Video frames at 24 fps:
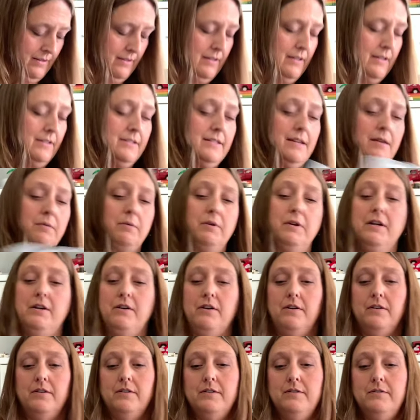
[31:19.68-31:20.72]
Is that what it's
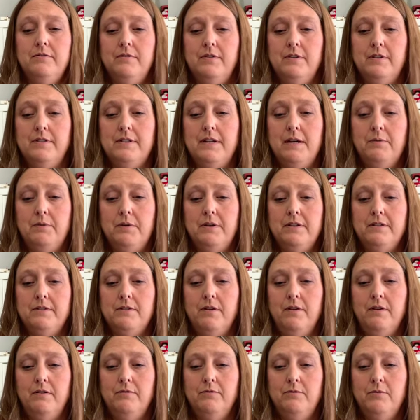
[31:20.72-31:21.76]
called? Is that what it's
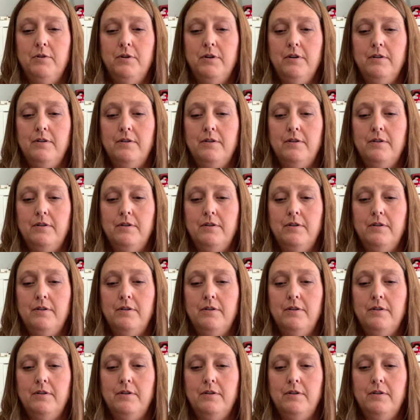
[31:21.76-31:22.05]
called for?